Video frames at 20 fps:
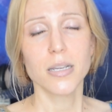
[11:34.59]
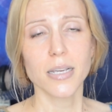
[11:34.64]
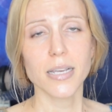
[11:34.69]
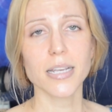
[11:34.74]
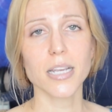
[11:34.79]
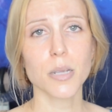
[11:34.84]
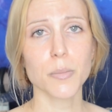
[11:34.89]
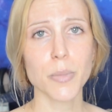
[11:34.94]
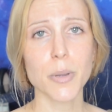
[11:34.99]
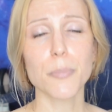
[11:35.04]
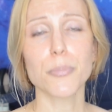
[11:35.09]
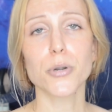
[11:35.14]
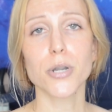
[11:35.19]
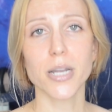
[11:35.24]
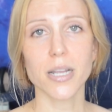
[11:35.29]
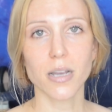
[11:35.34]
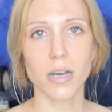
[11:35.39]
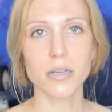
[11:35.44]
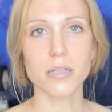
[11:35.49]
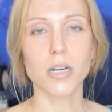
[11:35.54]
it can be
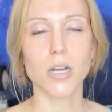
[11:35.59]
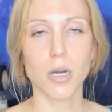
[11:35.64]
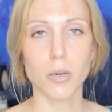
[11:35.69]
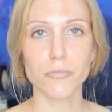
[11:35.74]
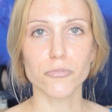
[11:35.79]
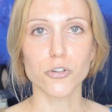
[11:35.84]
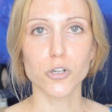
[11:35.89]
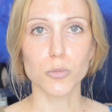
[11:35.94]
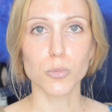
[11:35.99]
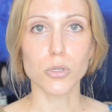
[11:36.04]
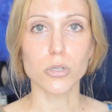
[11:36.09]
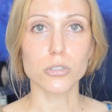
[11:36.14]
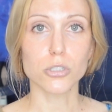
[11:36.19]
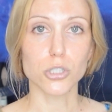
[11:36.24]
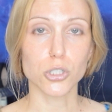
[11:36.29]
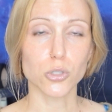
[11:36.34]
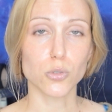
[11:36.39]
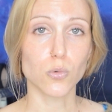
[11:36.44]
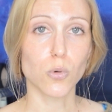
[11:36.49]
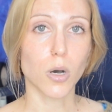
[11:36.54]
pretty uncomfortable
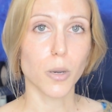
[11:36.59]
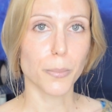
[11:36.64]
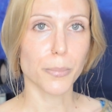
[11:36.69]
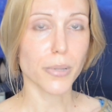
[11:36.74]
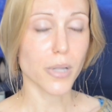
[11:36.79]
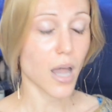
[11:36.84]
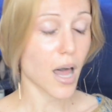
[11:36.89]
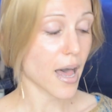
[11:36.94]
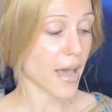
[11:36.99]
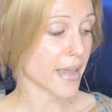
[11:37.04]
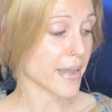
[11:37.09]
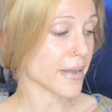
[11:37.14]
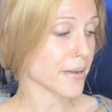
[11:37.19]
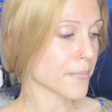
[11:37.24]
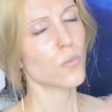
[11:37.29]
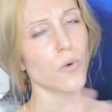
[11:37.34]
to apply.